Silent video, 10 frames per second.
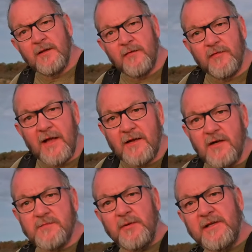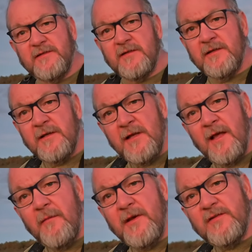Don't forget, guys, please,
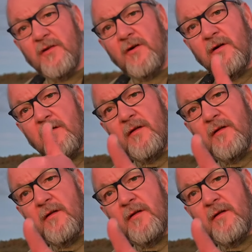it means a lot.